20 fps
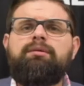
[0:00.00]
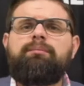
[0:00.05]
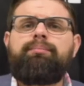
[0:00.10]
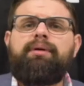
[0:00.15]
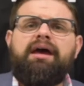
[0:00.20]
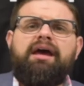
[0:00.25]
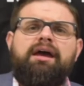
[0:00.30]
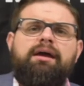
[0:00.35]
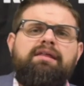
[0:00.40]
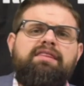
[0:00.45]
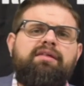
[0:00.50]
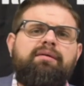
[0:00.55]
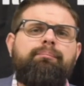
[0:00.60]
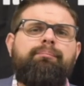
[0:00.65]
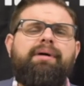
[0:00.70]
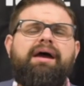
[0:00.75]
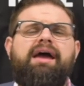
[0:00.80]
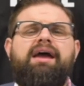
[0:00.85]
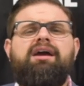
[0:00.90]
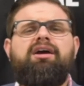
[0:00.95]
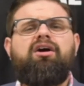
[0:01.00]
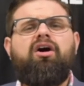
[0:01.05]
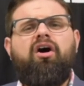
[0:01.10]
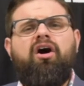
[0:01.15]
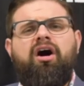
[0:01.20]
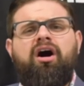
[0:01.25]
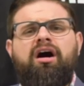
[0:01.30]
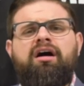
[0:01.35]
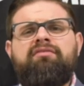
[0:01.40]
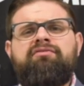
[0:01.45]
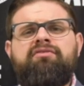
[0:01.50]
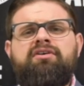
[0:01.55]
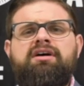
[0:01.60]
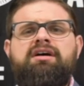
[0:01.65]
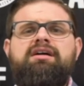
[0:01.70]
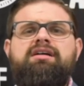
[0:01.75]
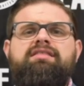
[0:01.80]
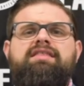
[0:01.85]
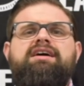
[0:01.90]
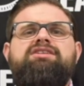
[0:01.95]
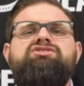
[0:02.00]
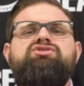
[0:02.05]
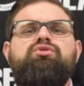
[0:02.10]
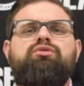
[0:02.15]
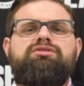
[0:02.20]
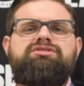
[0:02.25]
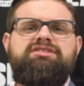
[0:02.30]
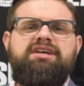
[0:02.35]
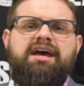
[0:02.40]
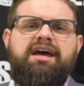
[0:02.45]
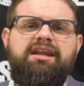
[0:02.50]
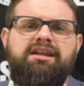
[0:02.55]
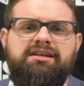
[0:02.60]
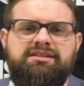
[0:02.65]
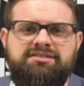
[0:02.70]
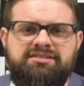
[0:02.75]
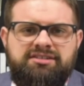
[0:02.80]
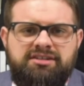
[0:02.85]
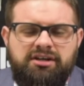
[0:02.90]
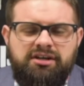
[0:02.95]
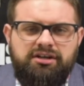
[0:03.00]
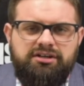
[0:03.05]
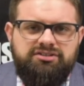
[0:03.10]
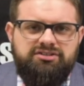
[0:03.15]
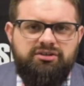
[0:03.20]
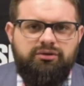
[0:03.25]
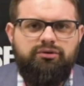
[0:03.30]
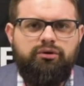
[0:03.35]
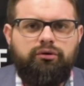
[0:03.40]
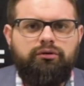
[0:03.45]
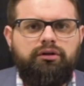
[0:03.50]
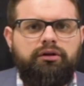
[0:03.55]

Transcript: you to capitalize on the use of leverage or other